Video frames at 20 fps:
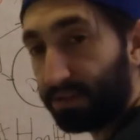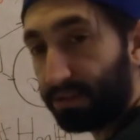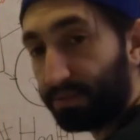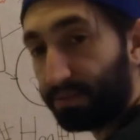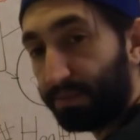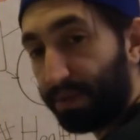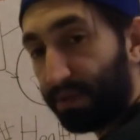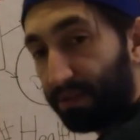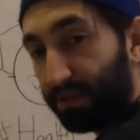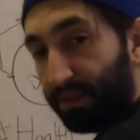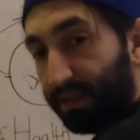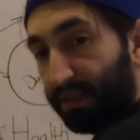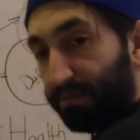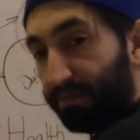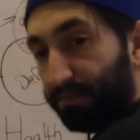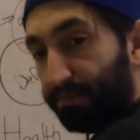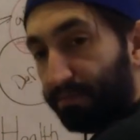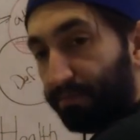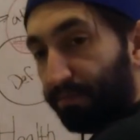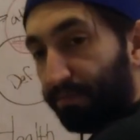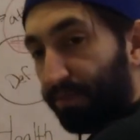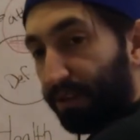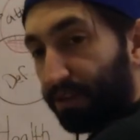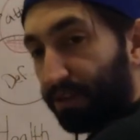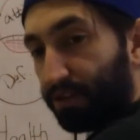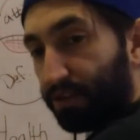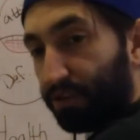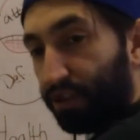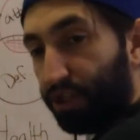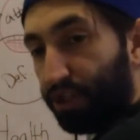purely,
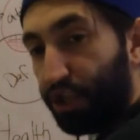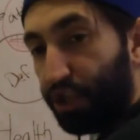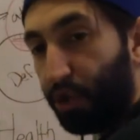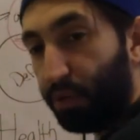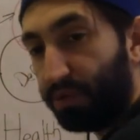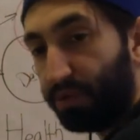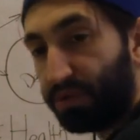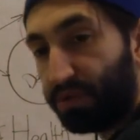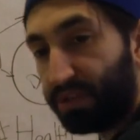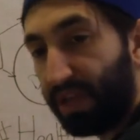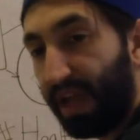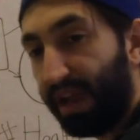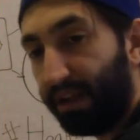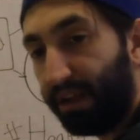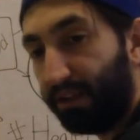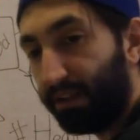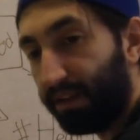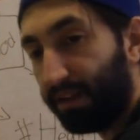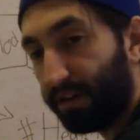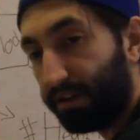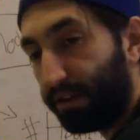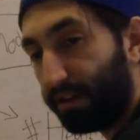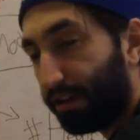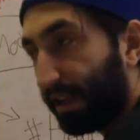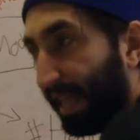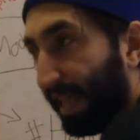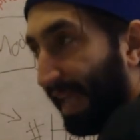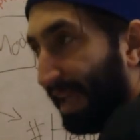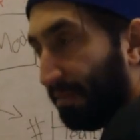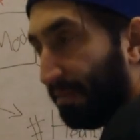there's no style here. There
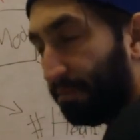can't